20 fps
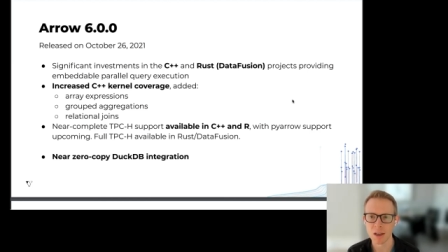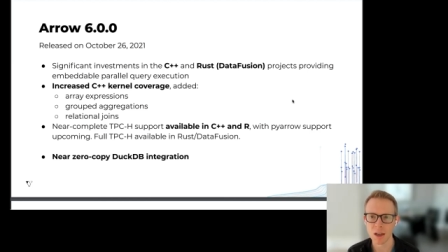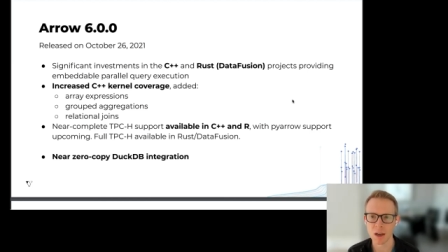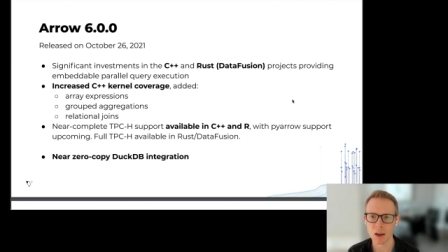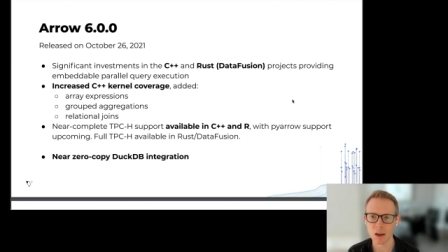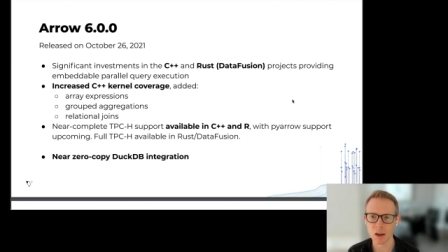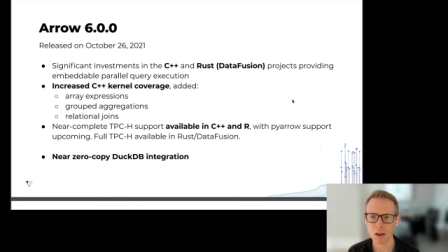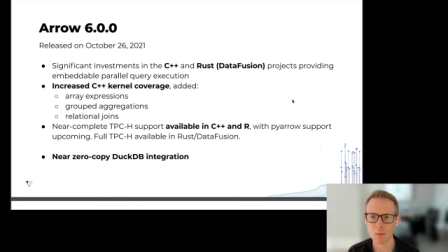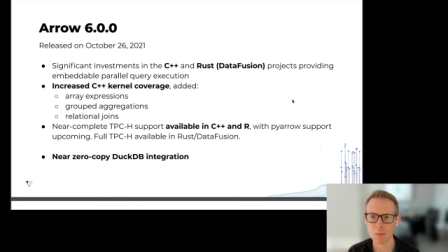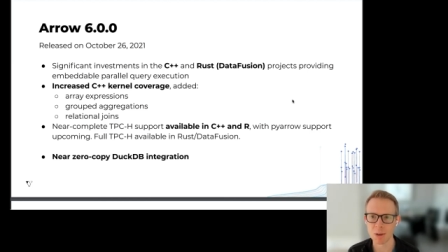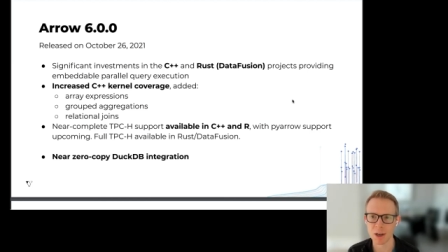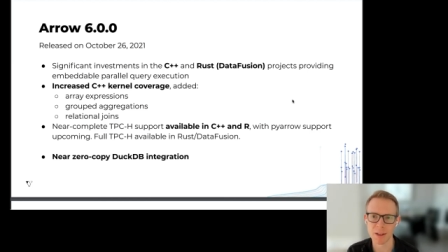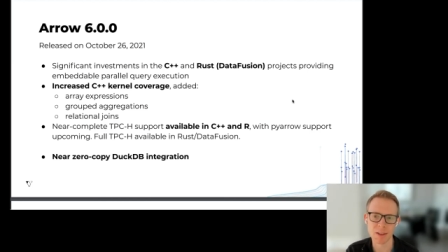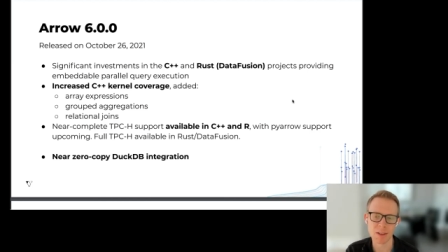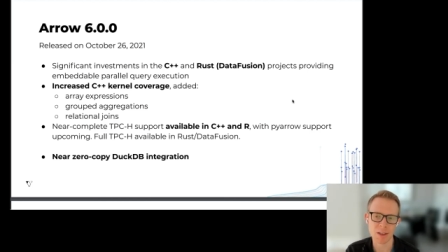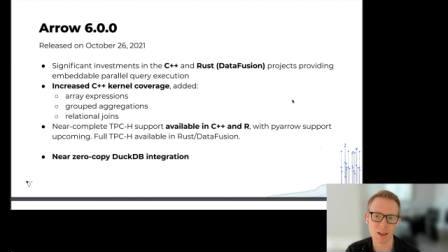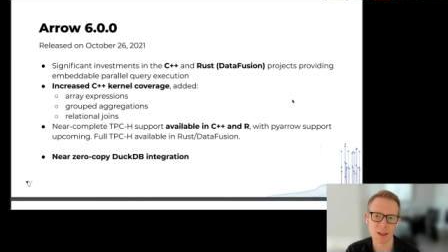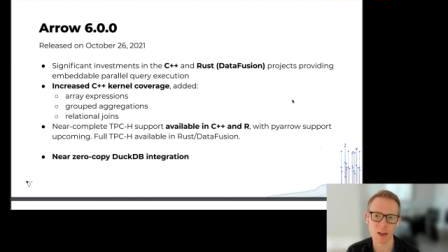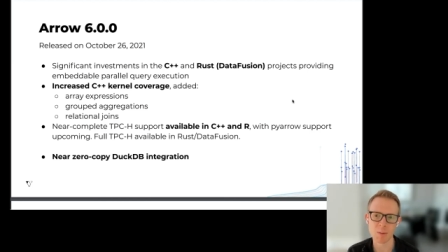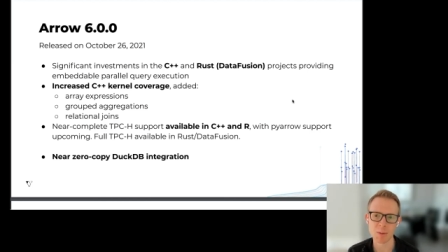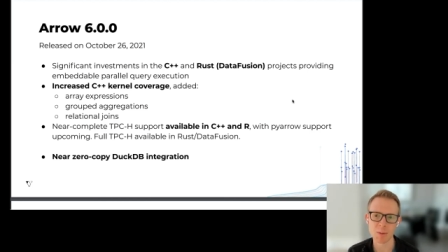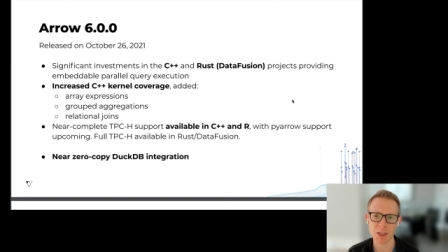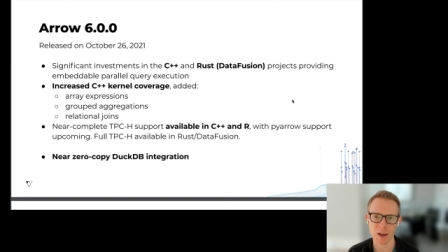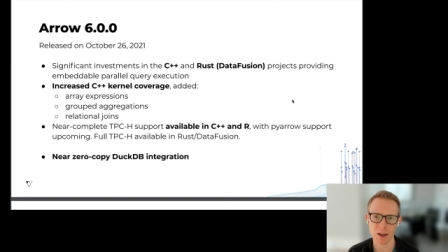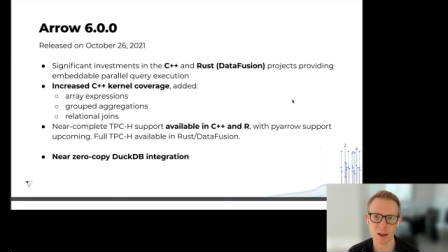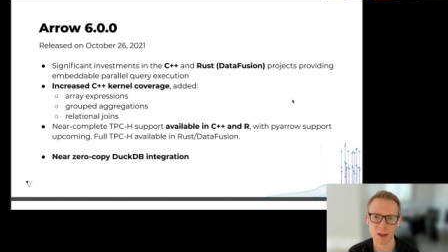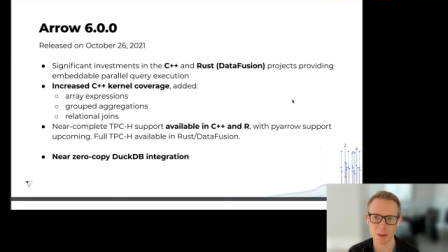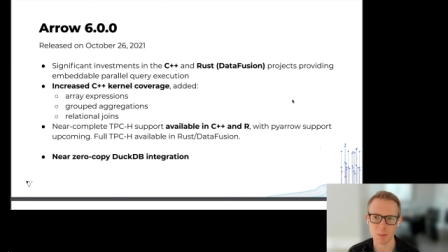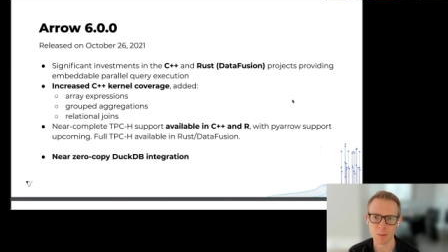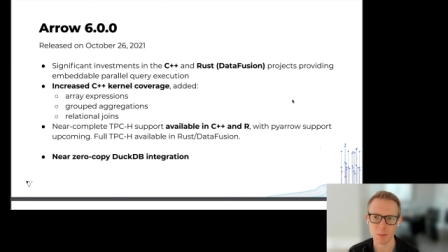Um, but at the same
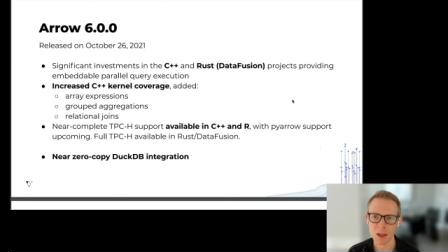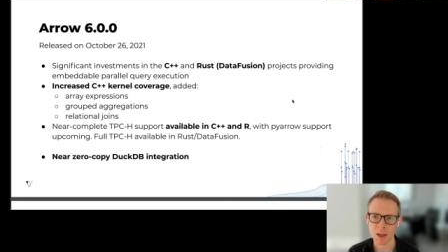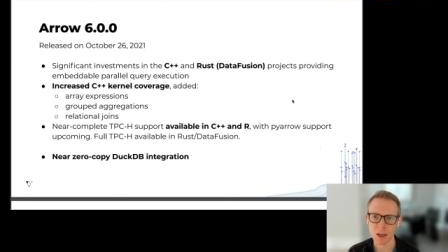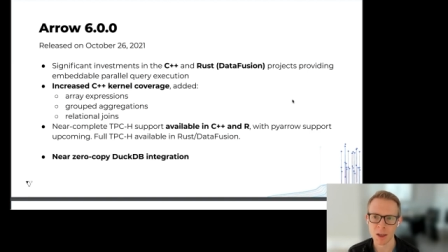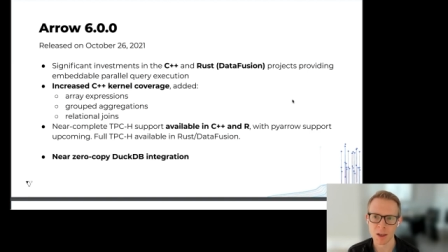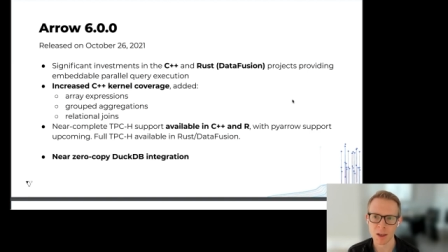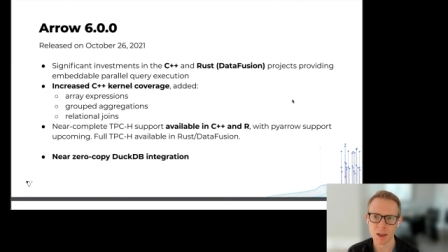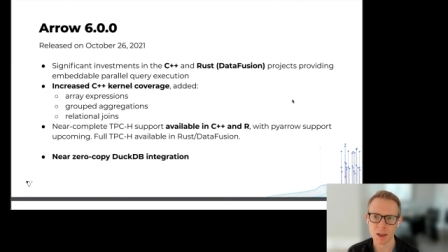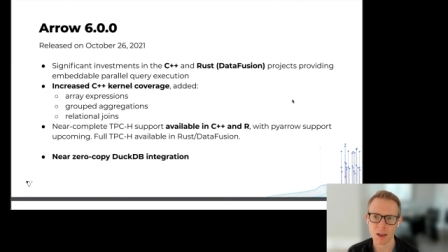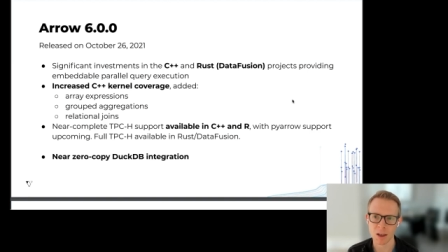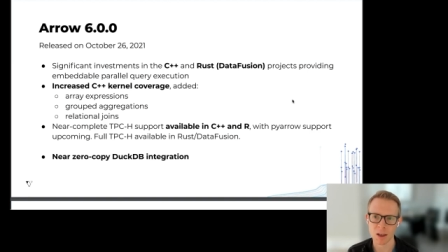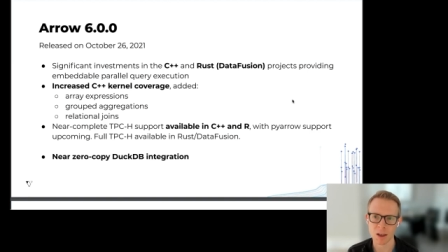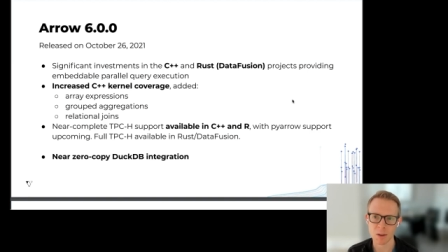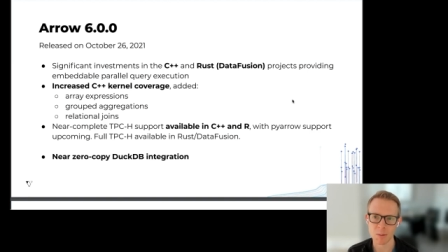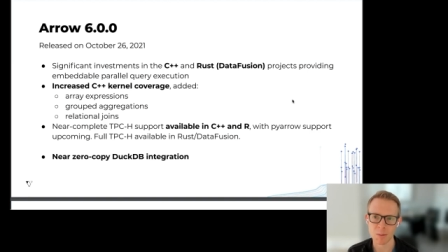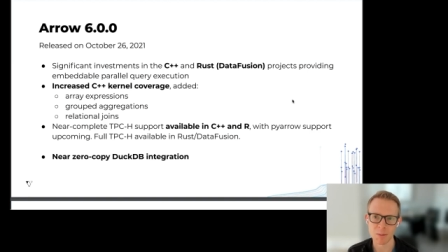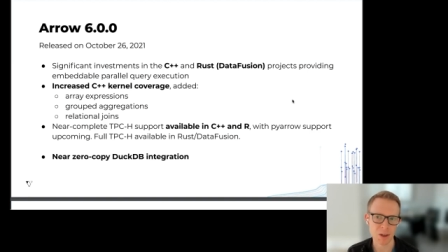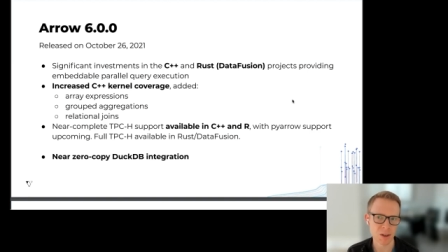time, um,